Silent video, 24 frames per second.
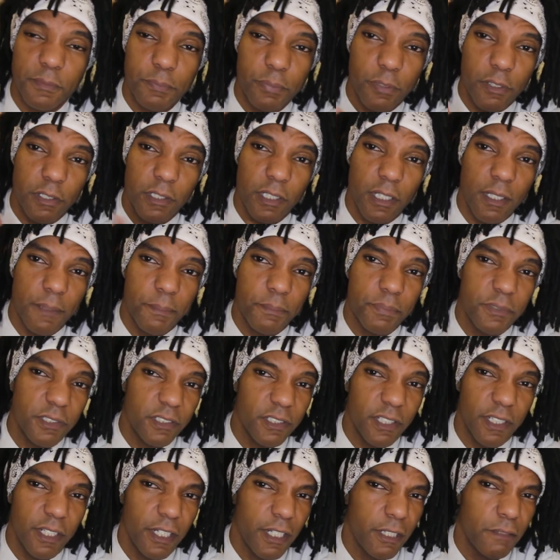pull-ups,
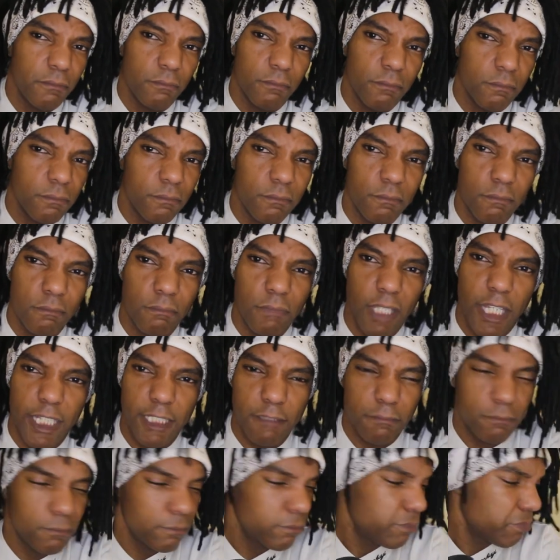and like
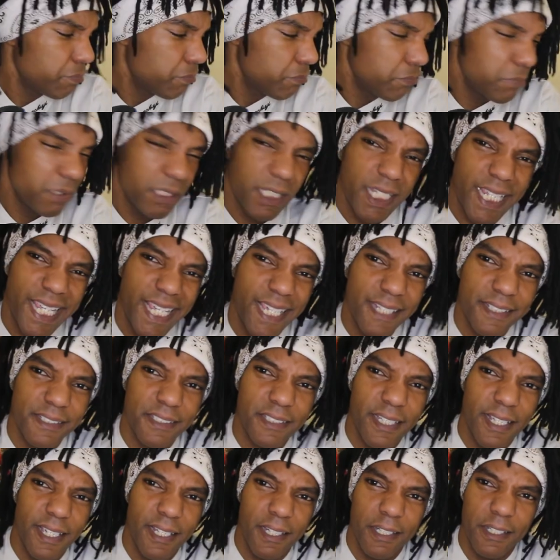
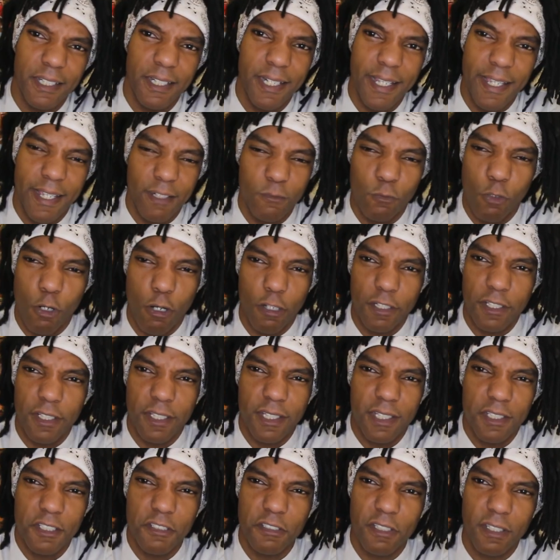handstand and hand
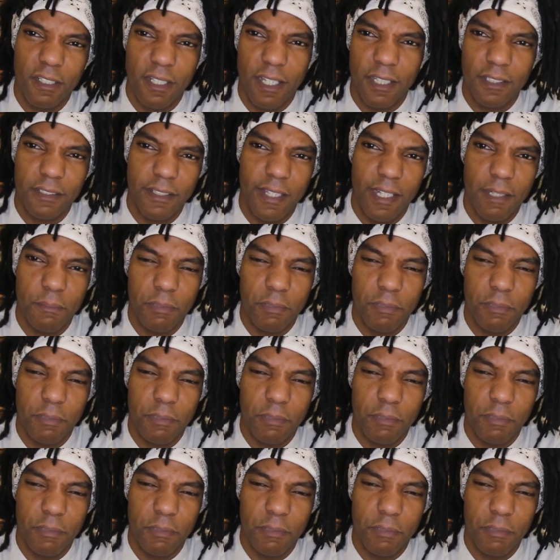walking and shit like that.